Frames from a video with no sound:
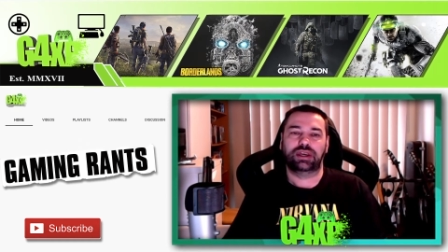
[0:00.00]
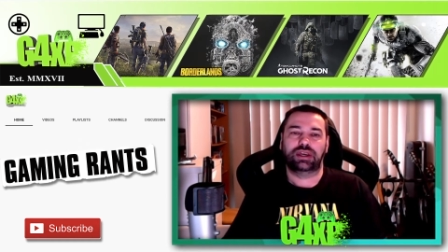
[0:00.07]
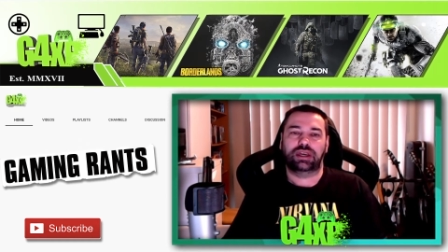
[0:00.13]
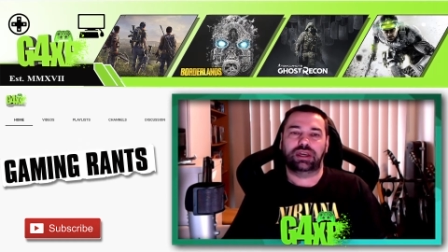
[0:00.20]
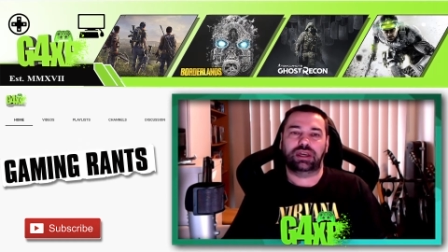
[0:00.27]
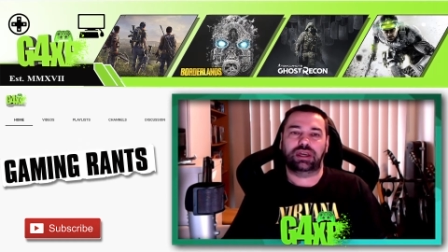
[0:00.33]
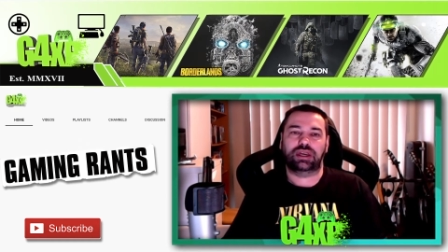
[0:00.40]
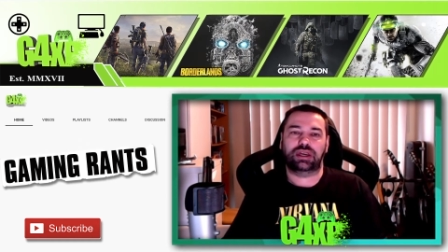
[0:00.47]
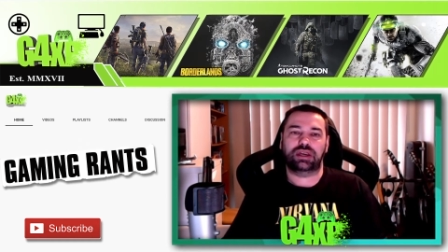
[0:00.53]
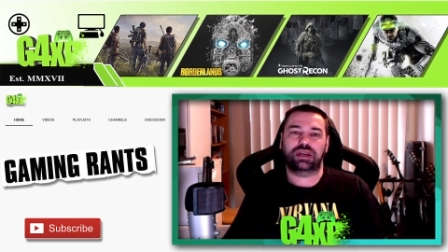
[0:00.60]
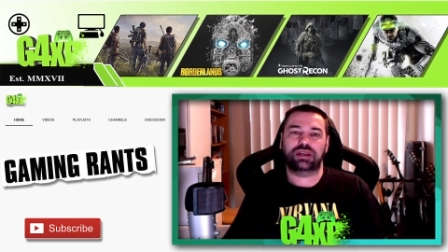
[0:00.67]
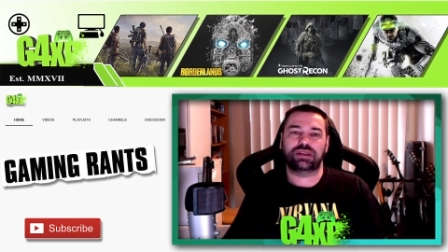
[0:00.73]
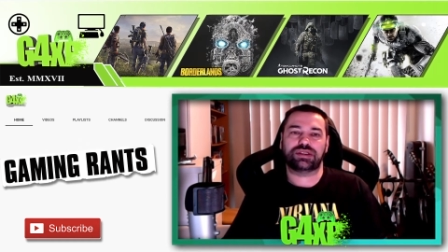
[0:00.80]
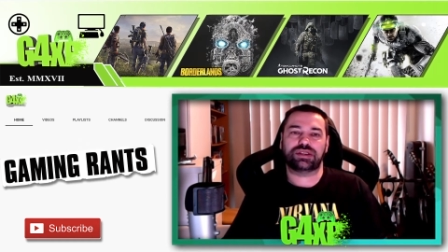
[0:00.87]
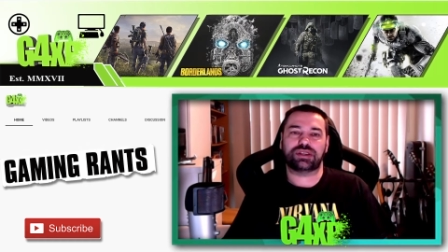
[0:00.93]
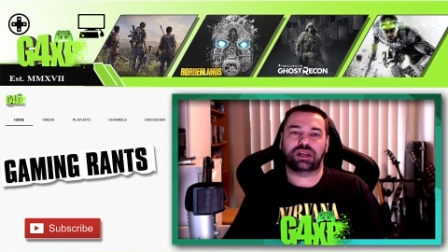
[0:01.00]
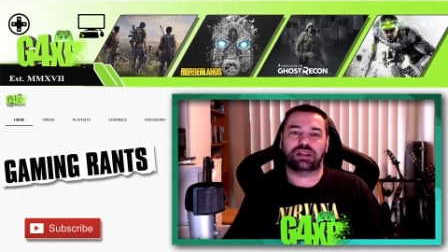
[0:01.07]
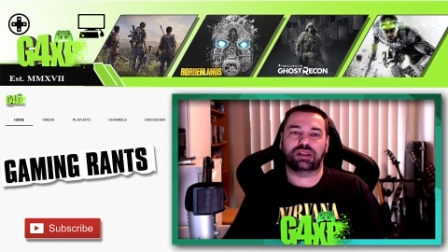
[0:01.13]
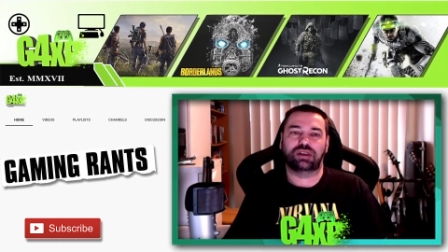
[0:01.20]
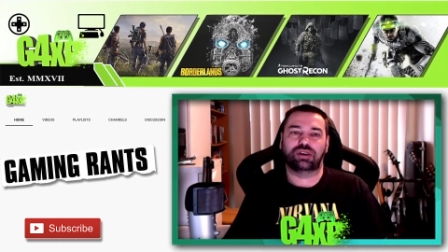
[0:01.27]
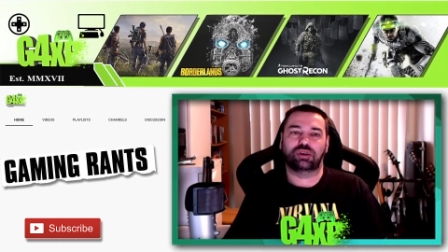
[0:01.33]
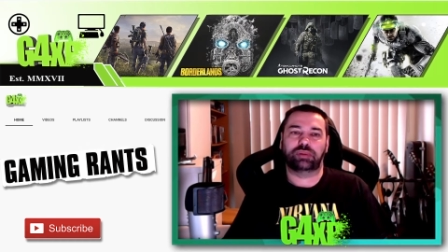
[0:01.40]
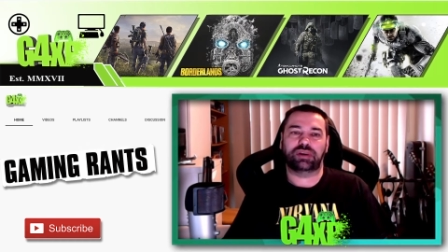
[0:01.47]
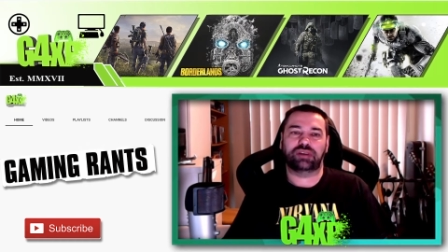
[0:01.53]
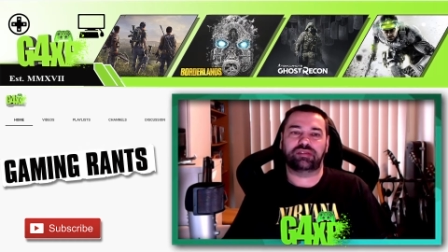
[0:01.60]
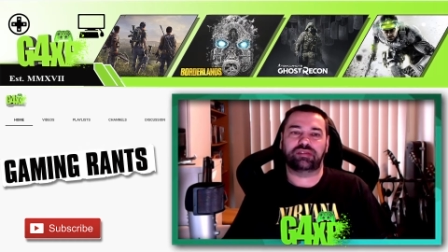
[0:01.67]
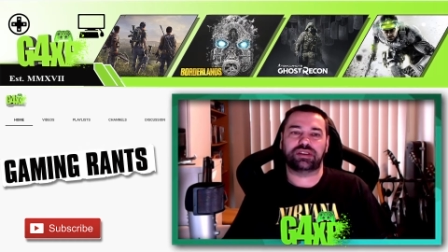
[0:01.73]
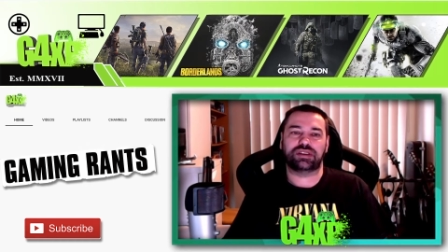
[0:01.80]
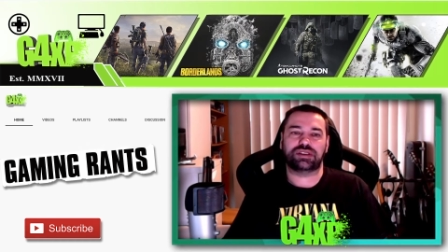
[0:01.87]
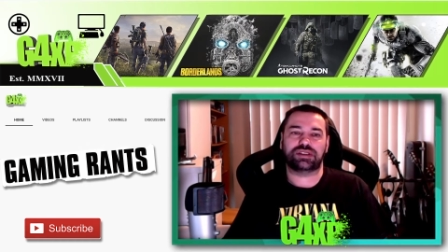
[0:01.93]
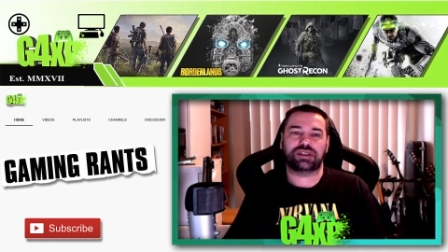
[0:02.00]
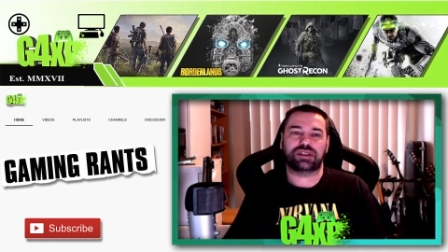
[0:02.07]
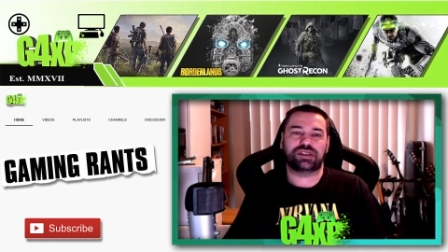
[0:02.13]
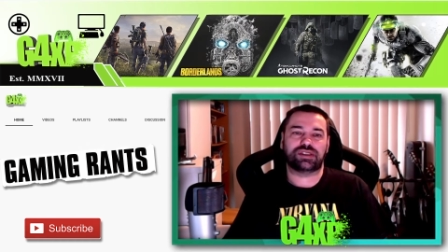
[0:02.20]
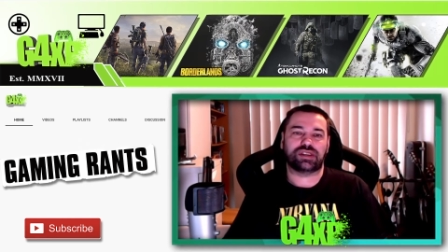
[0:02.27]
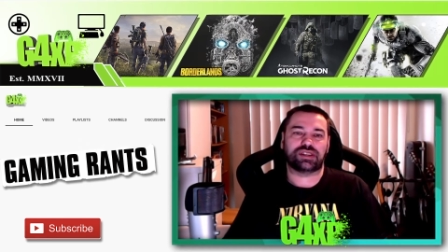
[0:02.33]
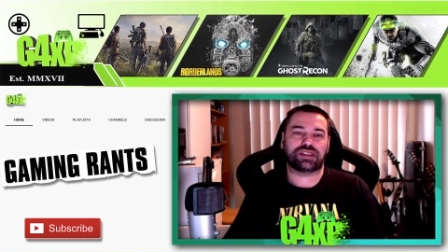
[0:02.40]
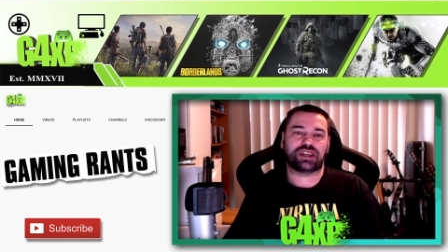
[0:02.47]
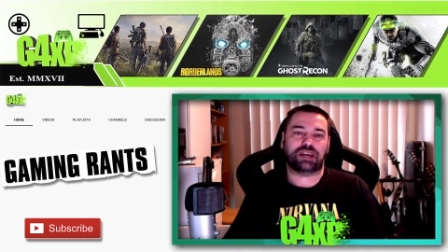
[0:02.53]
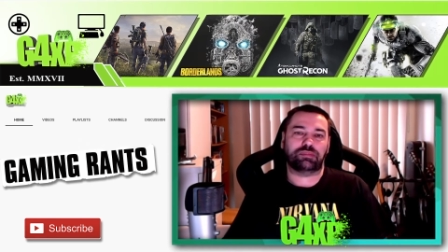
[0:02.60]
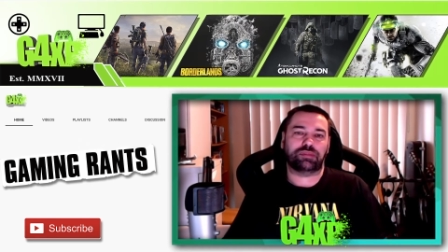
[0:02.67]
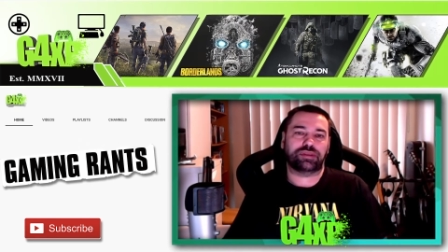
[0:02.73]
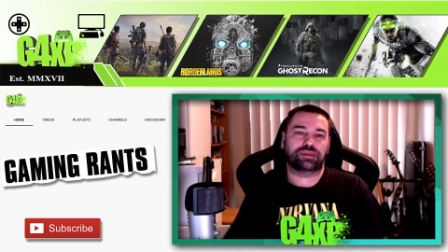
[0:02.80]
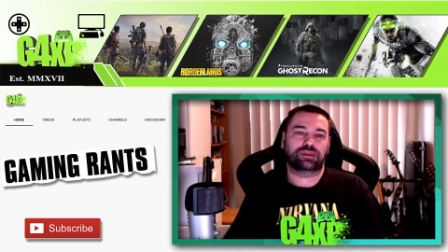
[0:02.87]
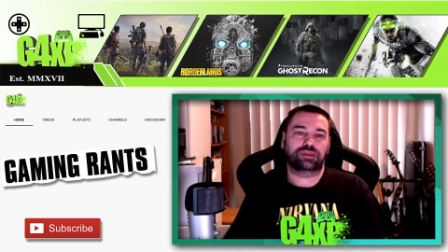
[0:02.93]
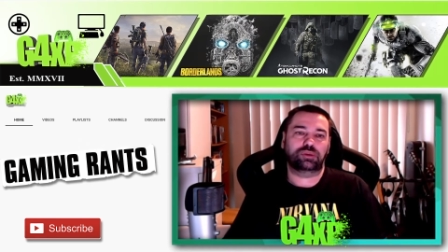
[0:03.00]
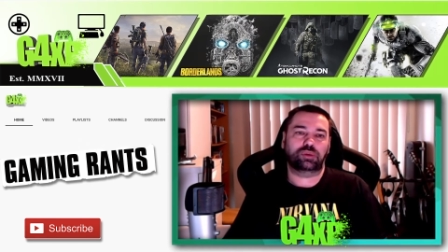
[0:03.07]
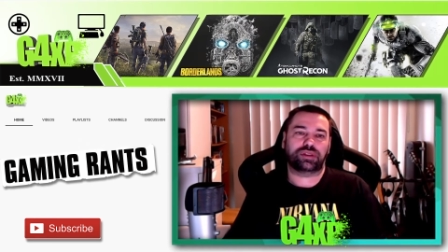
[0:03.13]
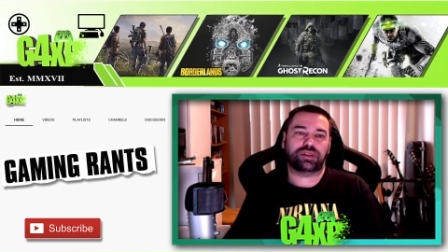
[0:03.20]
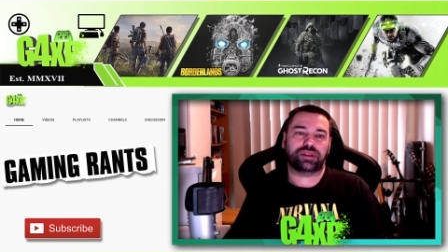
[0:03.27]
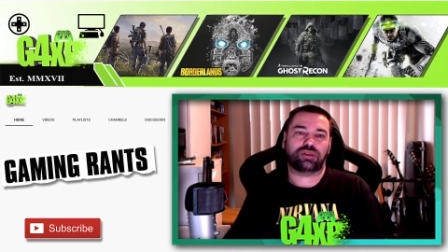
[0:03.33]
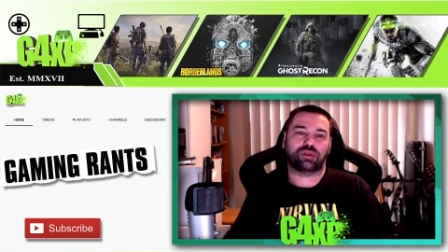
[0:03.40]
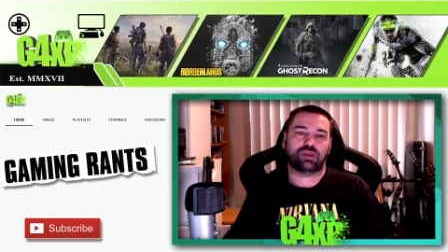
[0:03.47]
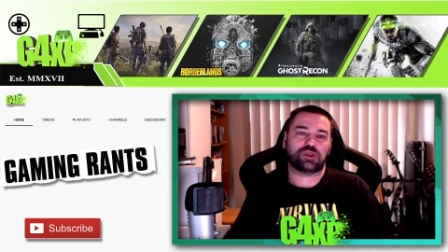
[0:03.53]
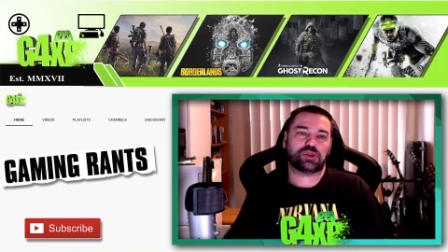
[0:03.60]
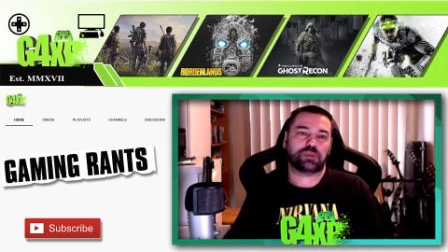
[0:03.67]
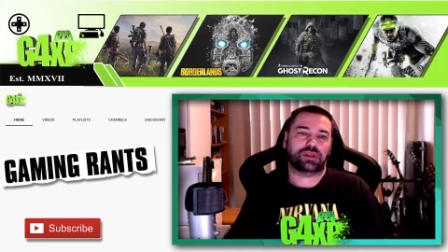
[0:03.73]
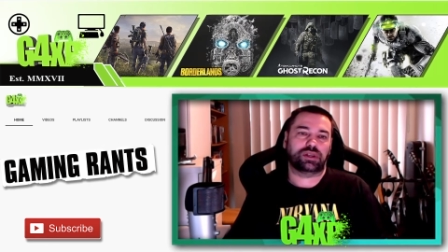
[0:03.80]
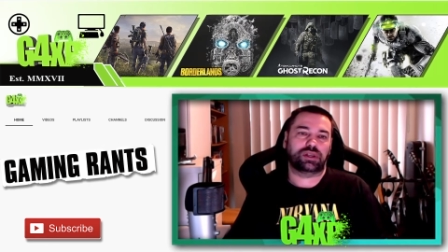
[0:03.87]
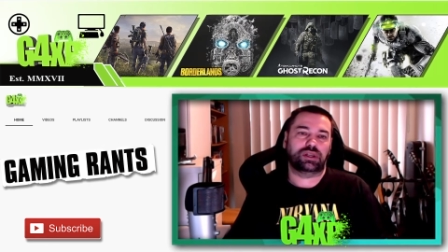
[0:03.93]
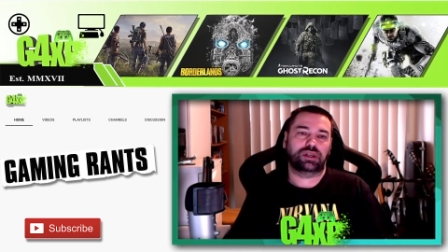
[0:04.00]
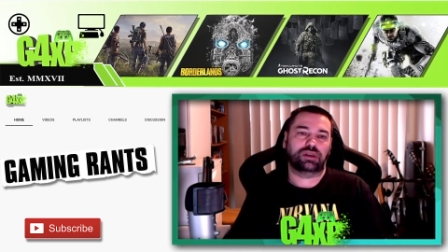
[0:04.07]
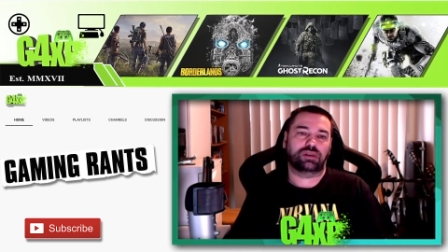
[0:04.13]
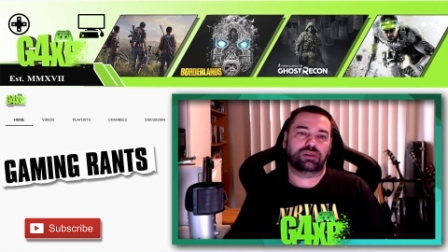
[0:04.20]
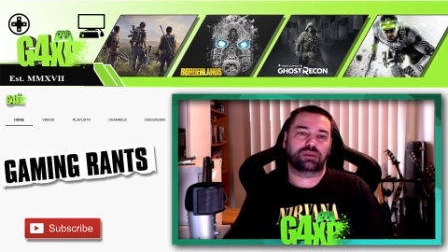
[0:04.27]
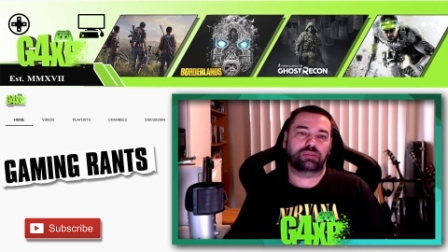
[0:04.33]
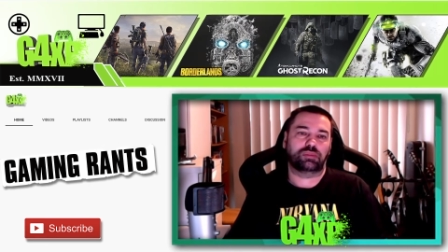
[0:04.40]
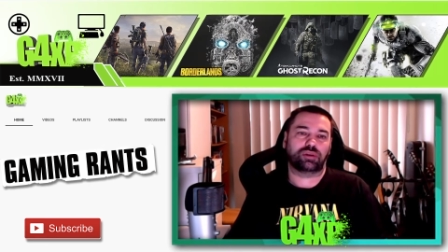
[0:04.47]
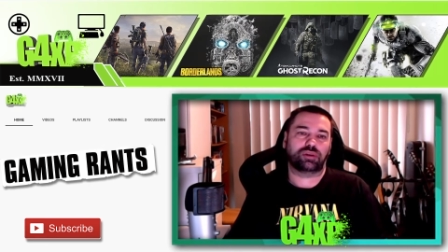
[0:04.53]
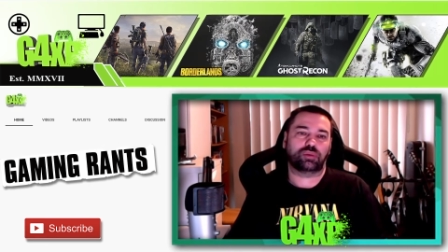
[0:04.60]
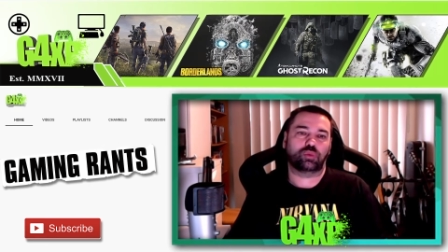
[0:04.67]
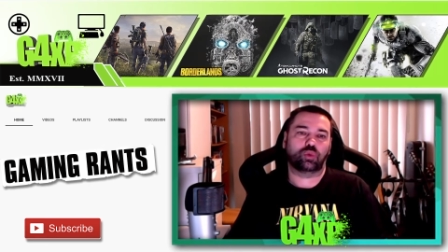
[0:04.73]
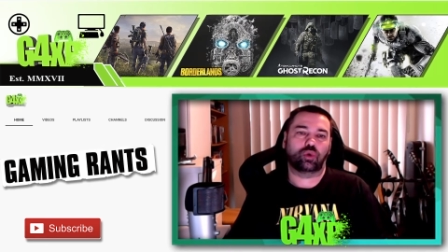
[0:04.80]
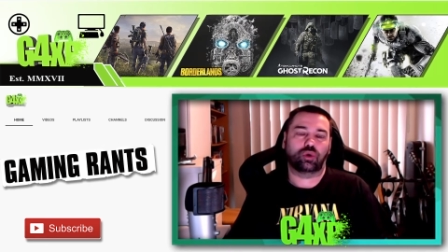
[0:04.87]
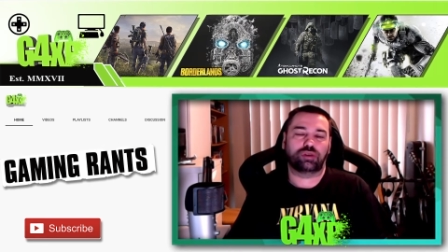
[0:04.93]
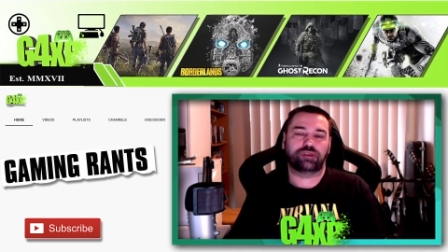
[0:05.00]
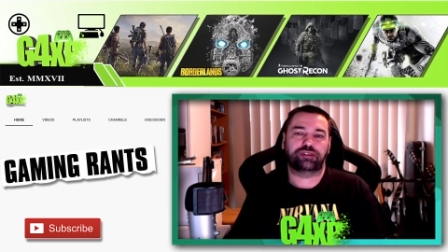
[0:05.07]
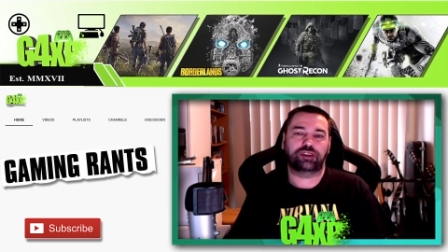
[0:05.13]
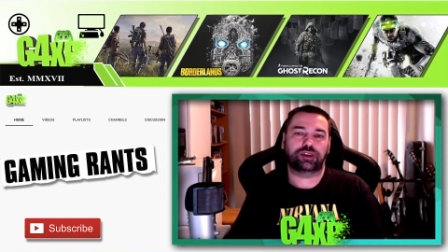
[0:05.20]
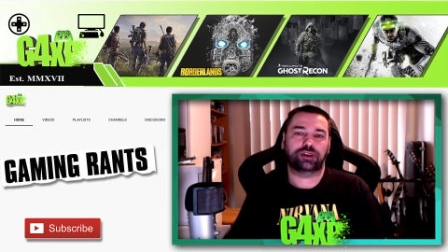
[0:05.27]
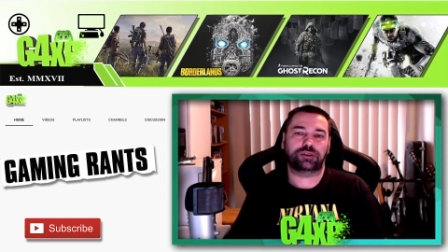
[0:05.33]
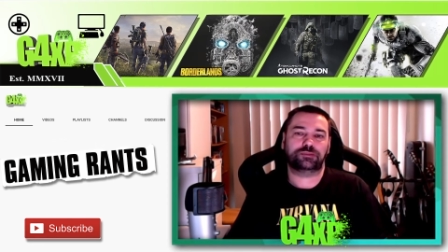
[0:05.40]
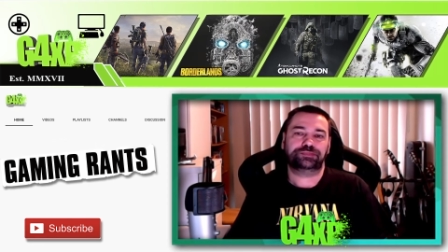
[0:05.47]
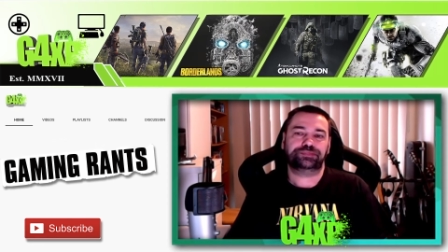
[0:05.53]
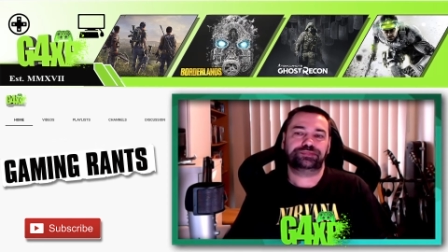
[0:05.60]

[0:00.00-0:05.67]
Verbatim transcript: it is a little bit of a disease that's come through with the crossplay on Modern Warfare